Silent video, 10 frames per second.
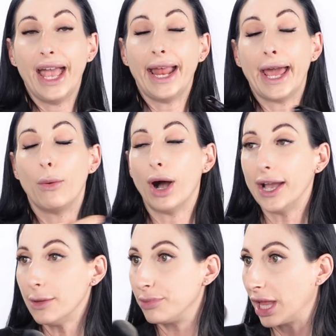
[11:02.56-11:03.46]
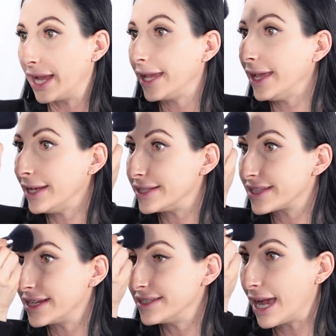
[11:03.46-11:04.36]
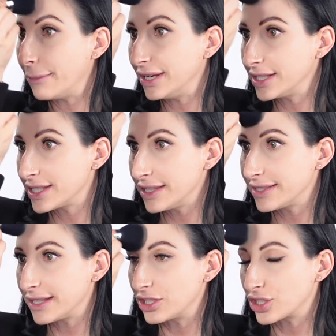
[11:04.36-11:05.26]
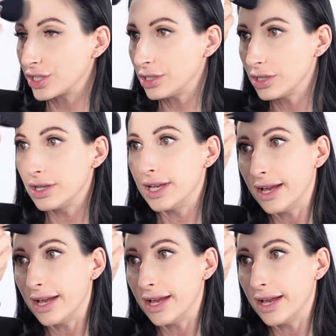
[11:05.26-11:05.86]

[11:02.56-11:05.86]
and how I apply it is I dab it into the center